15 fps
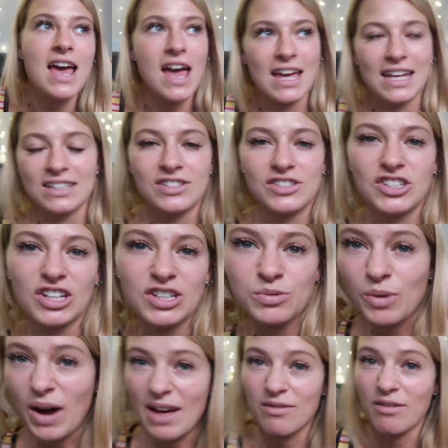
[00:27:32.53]
it's just
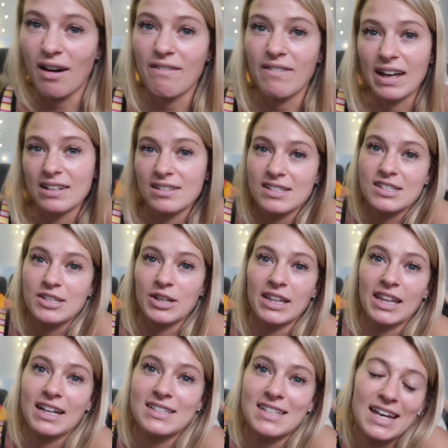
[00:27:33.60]
whatever I fancy doing
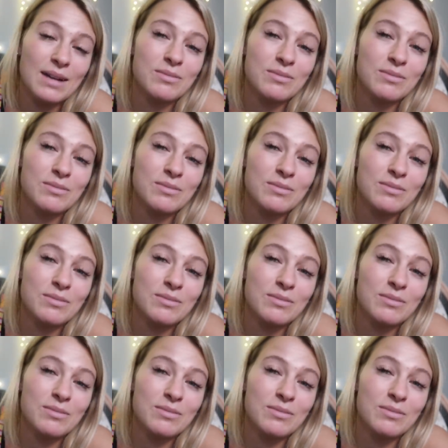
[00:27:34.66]
that day.